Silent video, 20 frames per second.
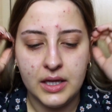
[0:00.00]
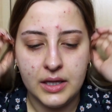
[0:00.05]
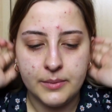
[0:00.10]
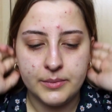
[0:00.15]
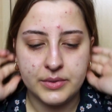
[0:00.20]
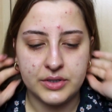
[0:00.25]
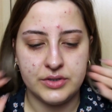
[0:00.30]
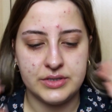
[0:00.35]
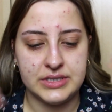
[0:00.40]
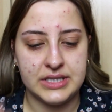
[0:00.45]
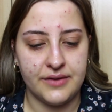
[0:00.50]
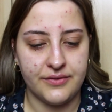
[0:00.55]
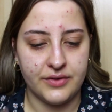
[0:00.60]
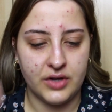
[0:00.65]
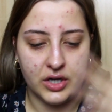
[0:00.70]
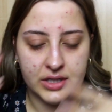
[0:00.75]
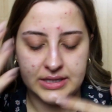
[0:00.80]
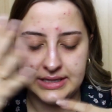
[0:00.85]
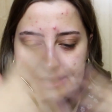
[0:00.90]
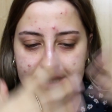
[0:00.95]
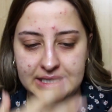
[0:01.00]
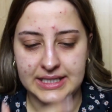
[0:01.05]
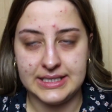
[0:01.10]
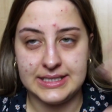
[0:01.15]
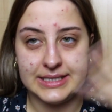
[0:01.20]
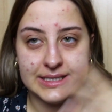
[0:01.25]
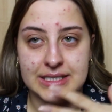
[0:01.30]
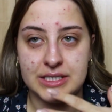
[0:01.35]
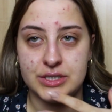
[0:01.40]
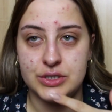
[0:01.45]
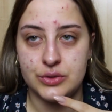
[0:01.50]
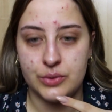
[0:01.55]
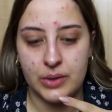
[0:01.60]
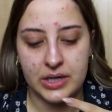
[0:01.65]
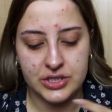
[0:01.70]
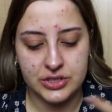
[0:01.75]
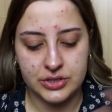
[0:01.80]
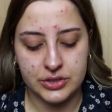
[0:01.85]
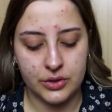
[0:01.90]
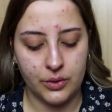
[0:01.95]
because I've got this
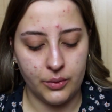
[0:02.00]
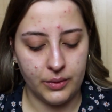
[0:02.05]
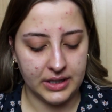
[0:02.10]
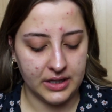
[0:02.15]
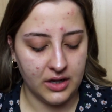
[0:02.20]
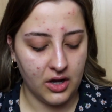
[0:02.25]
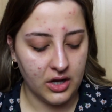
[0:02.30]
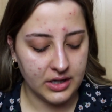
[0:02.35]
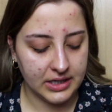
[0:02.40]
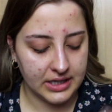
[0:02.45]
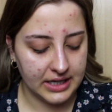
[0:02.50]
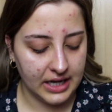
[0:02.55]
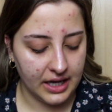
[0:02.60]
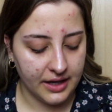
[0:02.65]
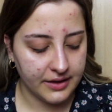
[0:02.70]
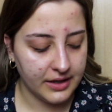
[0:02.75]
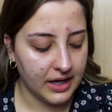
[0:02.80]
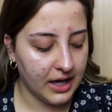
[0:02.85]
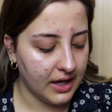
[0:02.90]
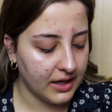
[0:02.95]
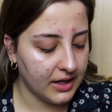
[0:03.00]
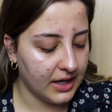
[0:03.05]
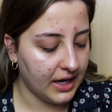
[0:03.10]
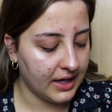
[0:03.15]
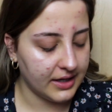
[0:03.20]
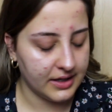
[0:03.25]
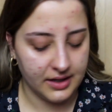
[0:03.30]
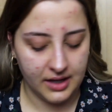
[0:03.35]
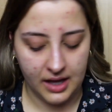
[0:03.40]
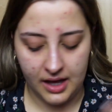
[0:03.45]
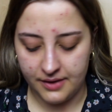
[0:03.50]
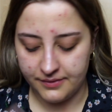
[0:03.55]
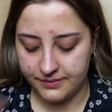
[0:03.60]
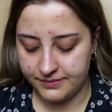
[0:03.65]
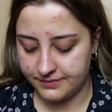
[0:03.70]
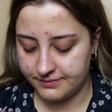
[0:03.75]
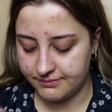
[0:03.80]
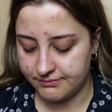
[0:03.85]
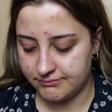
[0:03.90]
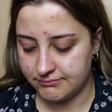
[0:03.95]
situation going on, and I
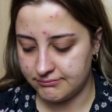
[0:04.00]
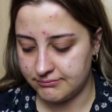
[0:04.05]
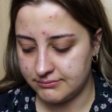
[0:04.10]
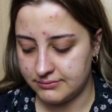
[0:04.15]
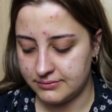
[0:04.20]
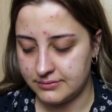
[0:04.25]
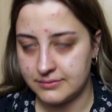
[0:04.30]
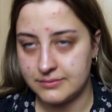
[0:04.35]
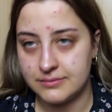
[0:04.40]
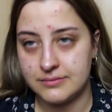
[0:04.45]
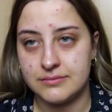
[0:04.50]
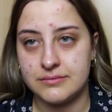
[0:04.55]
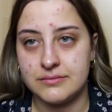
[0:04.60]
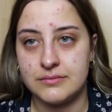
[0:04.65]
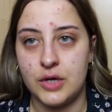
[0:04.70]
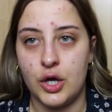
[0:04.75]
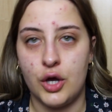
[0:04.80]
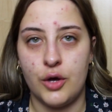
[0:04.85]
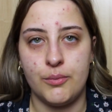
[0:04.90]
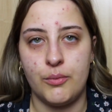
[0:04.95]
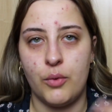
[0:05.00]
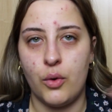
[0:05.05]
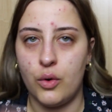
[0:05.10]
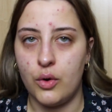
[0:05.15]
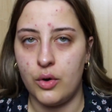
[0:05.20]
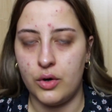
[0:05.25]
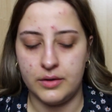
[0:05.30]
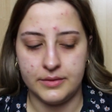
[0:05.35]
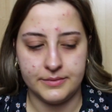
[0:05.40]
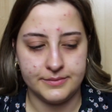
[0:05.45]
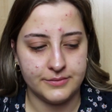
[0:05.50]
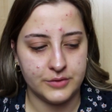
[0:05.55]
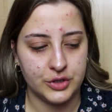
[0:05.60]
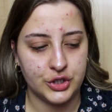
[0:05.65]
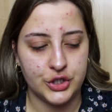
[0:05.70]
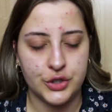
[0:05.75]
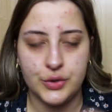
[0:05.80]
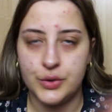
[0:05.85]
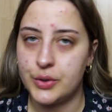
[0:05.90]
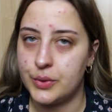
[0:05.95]
have a more
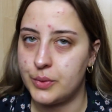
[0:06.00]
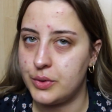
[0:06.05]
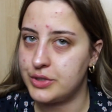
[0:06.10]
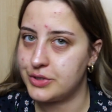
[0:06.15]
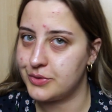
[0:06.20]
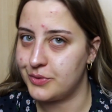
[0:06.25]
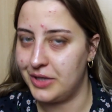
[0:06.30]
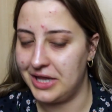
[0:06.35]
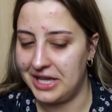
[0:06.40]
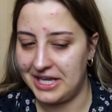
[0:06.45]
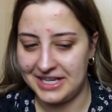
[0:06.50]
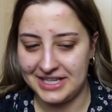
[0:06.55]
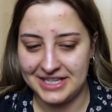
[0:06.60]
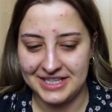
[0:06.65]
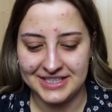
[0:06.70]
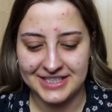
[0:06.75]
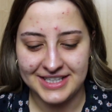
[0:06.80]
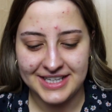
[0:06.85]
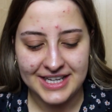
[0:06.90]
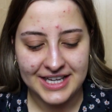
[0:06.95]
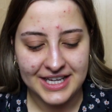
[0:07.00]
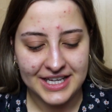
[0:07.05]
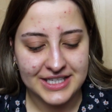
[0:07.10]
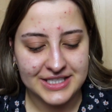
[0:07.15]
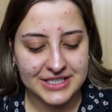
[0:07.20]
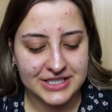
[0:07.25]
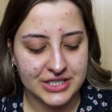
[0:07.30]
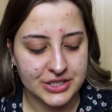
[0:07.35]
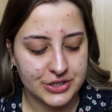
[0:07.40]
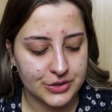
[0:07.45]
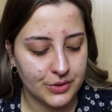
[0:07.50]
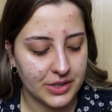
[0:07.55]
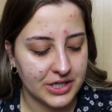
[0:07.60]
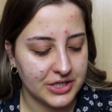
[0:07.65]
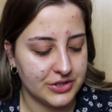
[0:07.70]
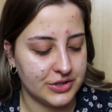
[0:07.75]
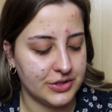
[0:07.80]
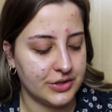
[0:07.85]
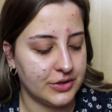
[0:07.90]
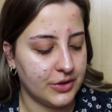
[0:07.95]
uterus related
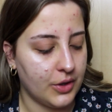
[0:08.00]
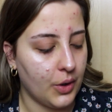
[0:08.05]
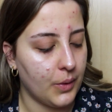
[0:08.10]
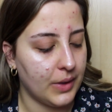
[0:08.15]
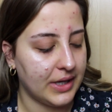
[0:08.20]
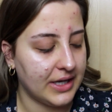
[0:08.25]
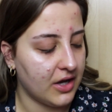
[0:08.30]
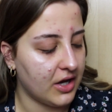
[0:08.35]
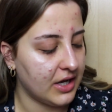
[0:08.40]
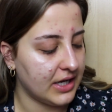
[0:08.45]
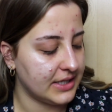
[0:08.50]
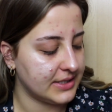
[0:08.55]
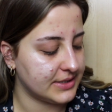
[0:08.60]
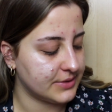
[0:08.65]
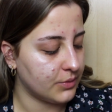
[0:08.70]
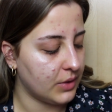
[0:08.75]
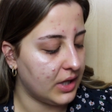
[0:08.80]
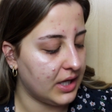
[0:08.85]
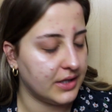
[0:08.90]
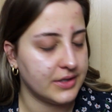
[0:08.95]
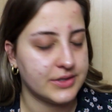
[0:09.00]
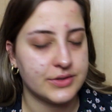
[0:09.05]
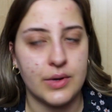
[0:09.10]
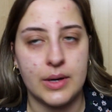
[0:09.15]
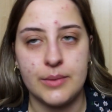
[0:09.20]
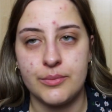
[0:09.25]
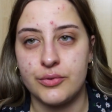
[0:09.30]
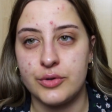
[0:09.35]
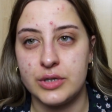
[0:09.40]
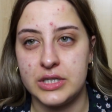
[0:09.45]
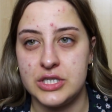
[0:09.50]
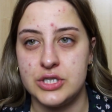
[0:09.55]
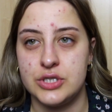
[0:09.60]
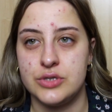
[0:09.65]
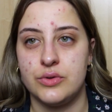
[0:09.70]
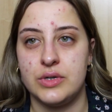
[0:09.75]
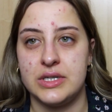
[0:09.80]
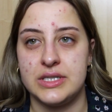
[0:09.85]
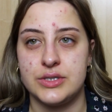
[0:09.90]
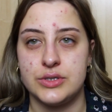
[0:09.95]
situation going on as well, so I'm pretty
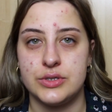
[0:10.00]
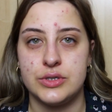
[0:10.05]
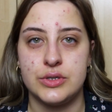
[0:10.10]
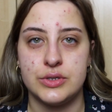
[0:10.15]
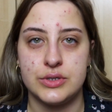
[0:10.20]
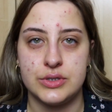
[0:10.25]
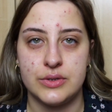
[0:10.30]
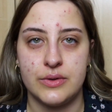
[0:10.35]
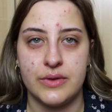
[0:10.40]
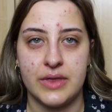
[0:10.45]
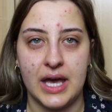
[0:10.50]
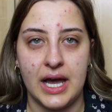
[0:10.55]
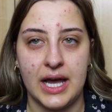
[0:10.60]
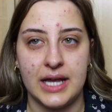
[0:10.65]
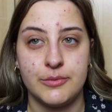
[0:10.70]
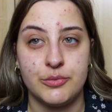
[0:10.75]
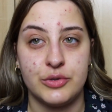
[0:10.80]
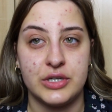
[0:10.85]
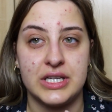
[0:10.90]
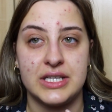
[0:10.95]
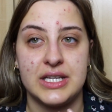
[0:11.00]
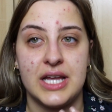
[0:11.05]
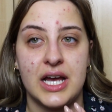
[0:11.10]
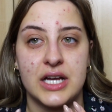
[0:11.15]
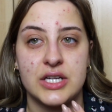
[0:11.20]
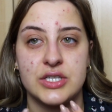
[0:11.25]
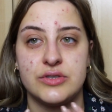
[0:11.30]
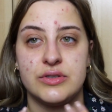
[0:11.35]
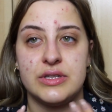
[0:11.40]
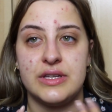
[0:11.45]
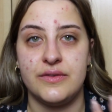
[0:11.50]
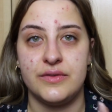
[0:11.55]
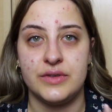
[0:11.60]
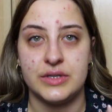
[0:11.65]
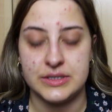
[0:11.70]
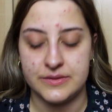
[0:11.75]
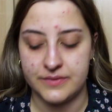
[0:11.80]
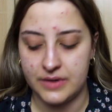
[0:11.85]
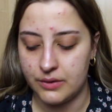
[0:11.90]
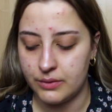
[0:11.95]
sure it's due to that. But it actually
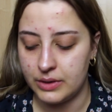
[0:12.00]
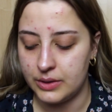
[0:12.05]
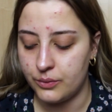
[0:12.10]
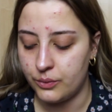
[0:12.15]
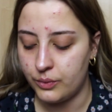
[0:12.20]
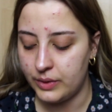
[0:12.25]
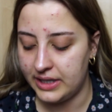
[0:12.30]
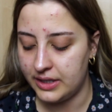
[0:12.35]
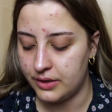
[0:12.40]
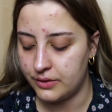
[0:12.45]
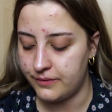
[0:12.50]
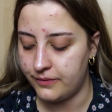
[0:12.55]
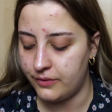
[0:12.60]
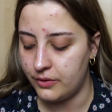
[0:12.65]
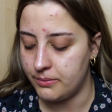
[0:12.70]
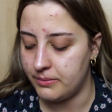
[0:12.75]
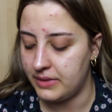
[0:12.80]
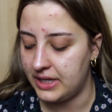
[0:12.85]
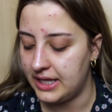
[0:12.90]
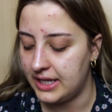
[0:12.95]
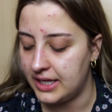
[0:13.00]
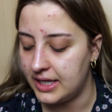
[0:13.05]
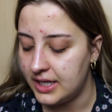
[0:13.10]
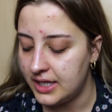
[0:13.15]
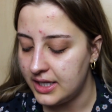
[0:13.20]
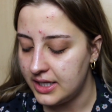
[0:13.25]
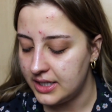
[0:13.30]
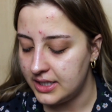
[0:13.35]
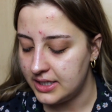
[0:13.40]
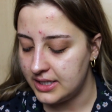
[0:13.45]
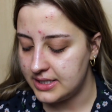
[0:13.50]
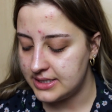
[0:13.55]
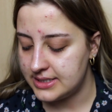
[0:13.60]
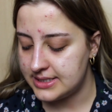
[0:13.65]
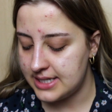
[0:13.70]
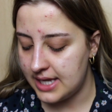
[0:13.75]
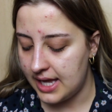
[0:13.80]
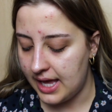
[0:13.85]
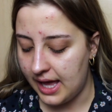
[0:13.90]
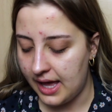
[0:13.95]
feels very weird for me
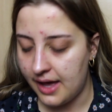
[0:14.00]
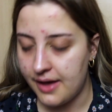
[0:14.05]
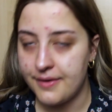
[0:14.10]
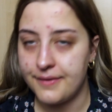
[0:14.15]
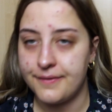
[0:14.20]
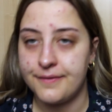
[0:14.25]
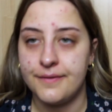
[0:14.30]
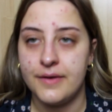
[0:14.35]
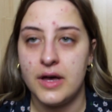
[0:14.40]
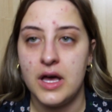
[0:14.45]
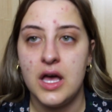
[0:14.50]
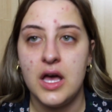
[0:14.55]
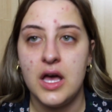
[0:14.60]
to have